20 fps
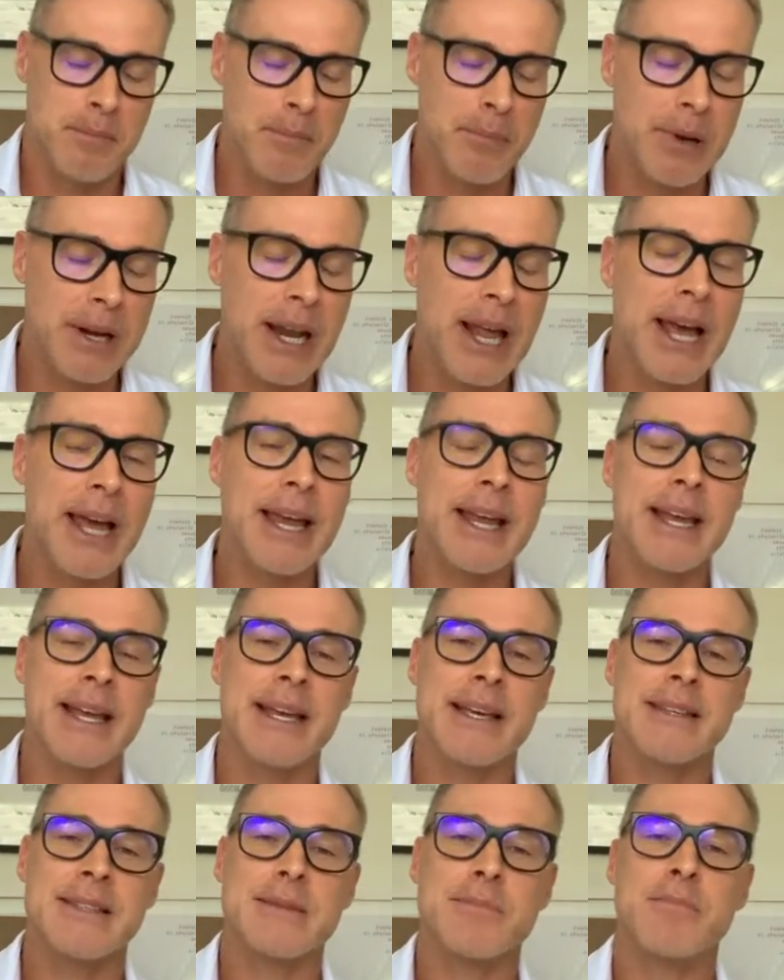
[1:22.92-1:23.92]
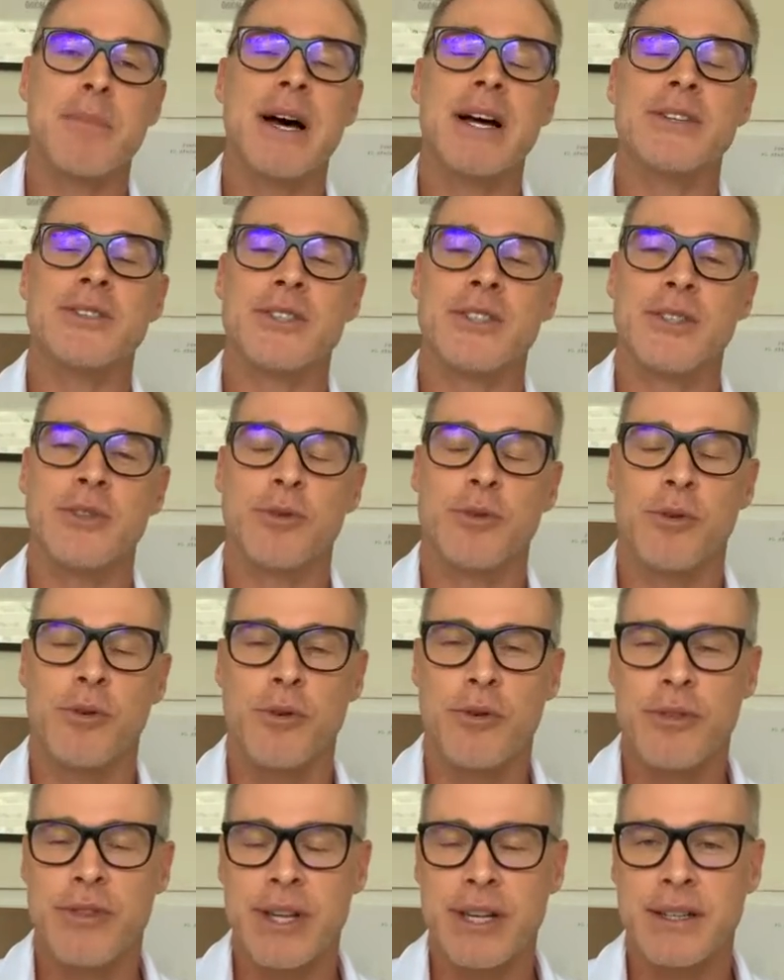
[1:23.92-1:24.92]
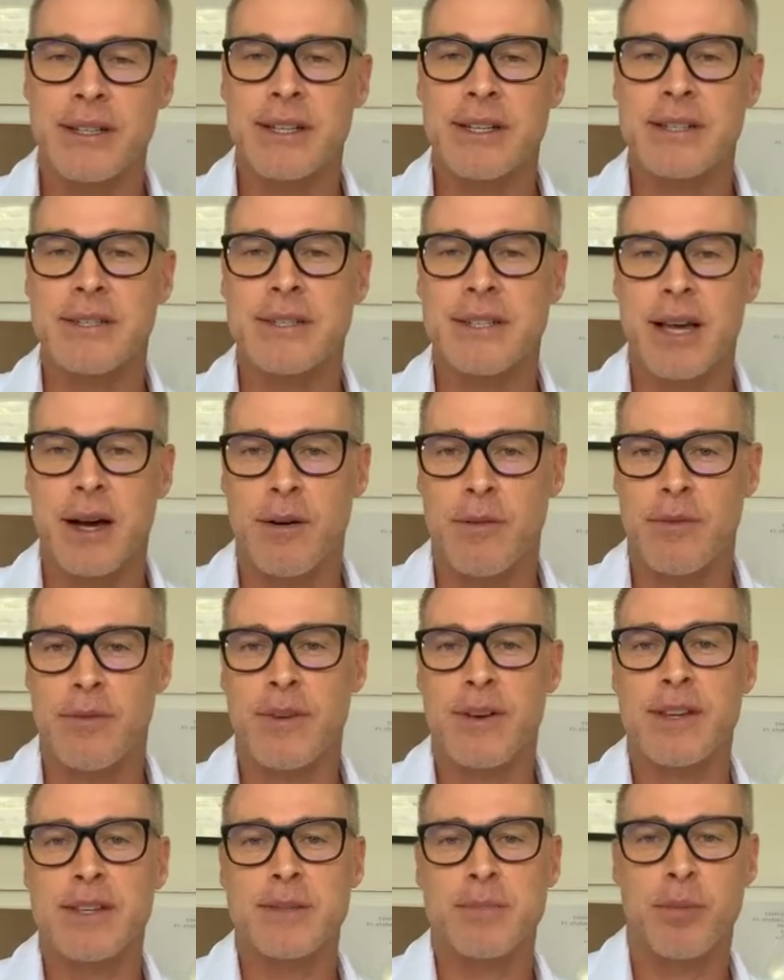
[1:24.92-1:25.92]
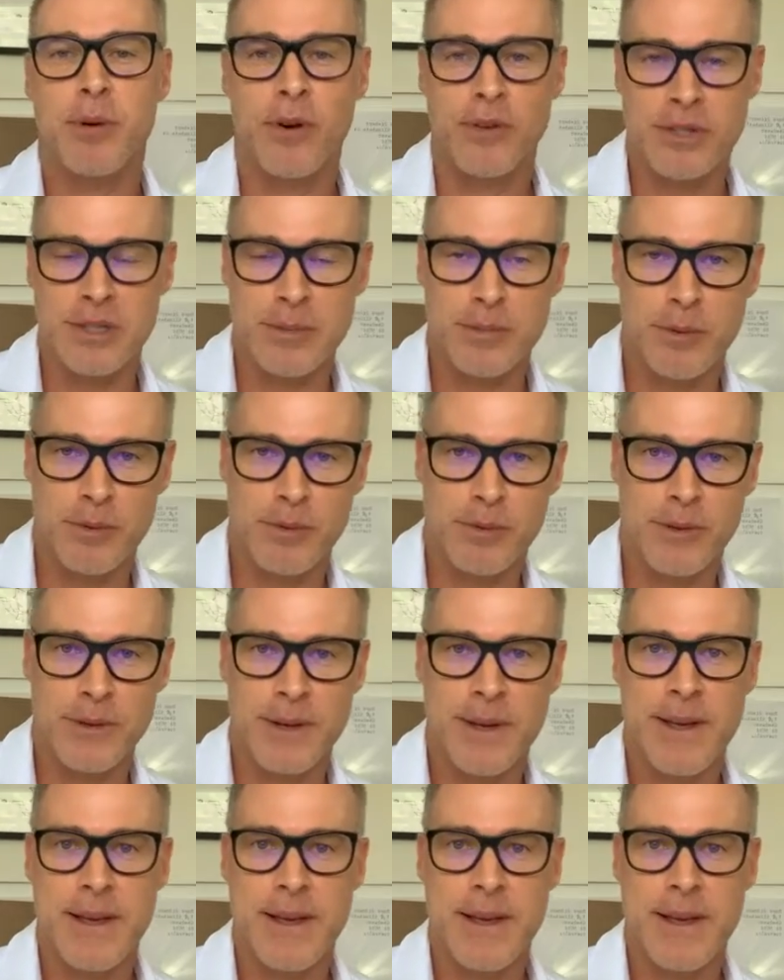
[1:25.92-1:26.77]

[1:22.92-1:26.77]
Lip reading: playing as much in your authentic self as possible.